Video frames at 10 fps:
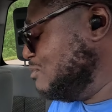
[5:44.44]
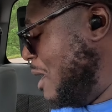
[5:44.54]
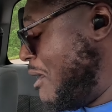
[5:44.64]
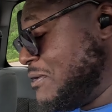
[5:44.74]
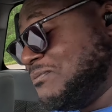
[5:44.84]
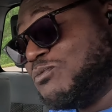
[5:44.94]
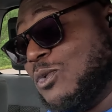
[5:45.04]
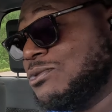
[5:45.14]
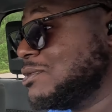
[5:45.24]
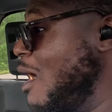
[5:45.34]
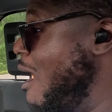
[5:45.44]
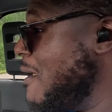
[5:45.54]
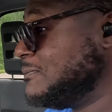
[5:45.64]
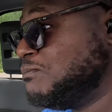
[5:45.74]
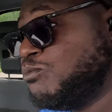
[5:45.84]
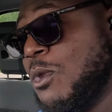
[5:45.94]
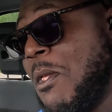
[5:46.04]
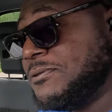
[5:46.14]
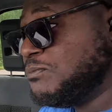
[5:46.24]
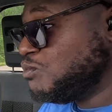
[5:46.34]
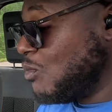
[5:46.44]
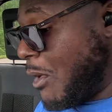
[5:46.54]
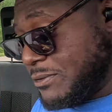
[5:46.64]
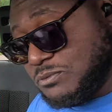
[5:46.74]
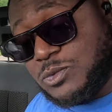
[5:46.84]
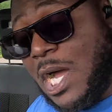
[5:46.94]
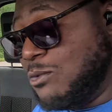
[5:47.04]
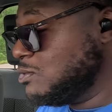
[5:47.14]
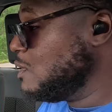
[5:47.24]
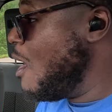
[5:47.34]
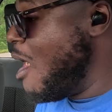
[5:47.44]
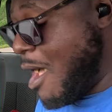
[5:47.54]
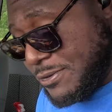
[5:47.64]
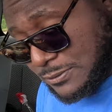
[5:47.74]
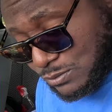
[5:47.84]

man, don't start. Don't start.